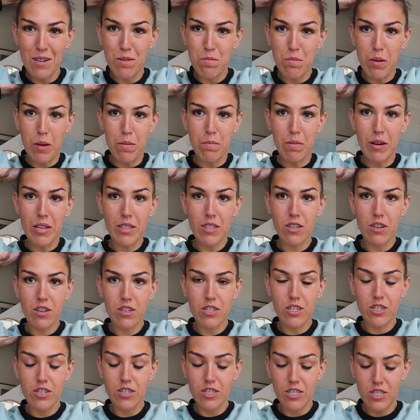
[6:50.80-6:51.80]
my bun
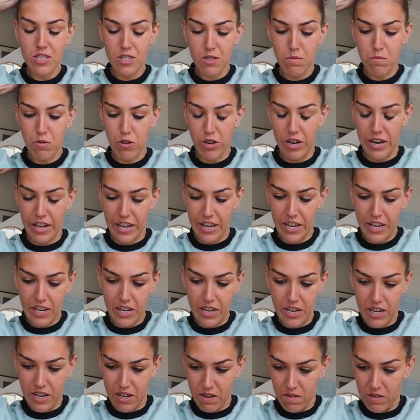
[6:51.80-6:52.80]
looked good this morning
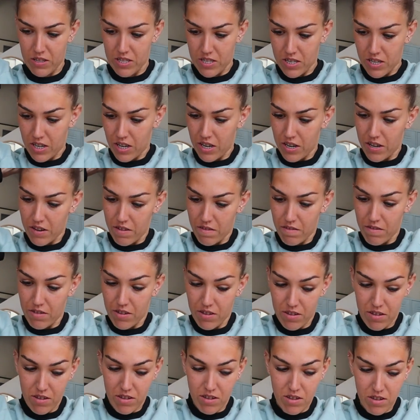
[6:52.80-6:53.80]
and now it's kind
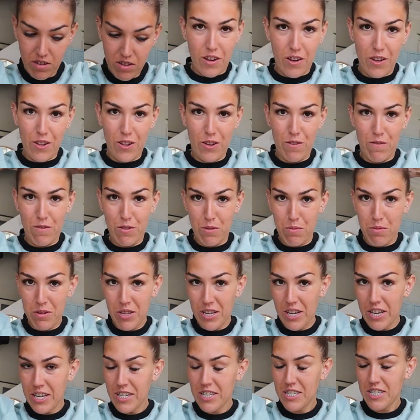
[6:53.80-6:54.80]
of all over the
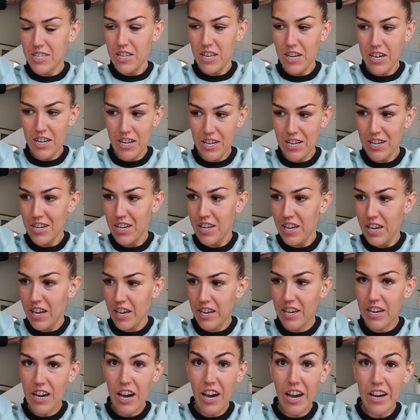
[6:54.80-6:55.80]
place.
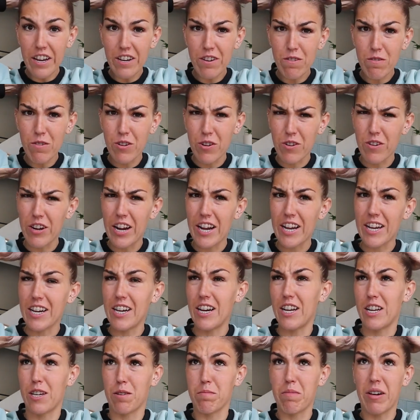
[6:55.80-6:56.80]
I kind of regret
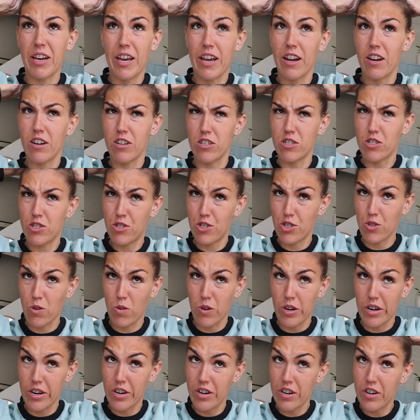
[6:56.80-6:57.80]
cutting my hair
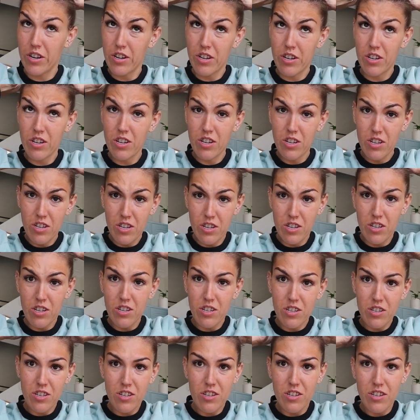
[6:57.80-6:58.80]
short
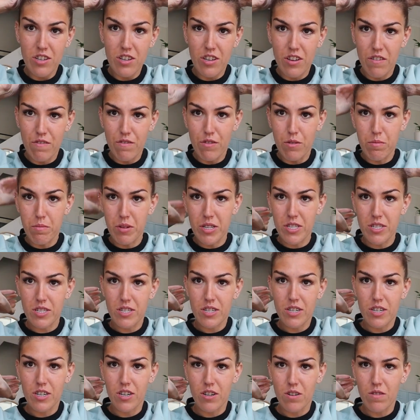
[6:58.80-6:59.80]
a few
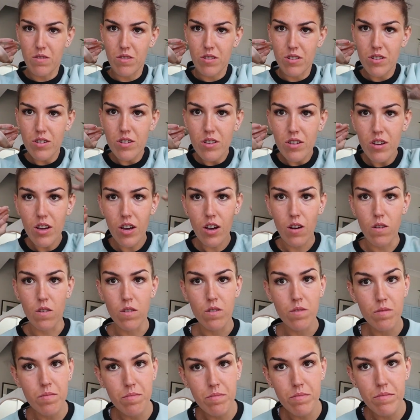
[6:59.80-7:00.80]
months ago.
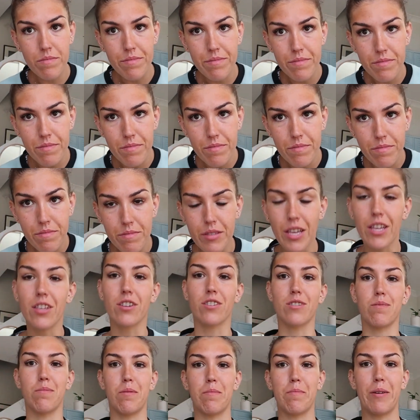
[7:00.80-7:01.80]
Oh, that
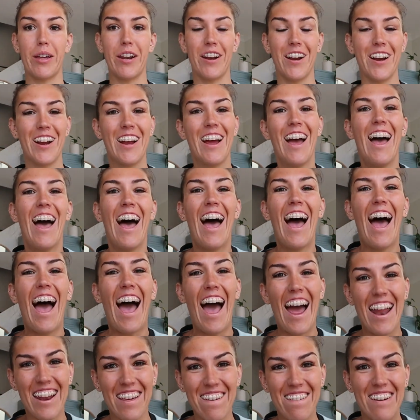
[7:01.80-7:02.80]
looks a bit better.
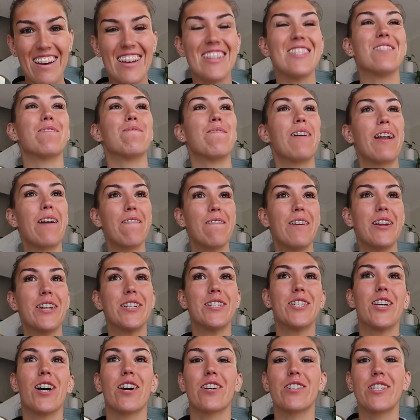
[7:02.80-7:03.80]
Anyways, what I
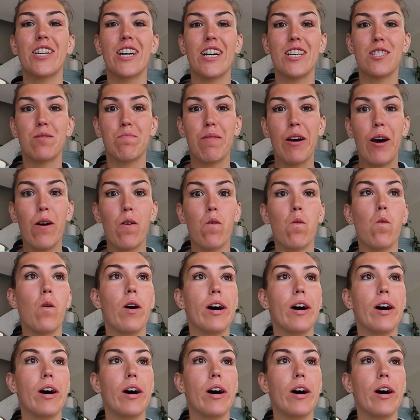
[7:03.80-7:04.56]
wanted to talk to you guys about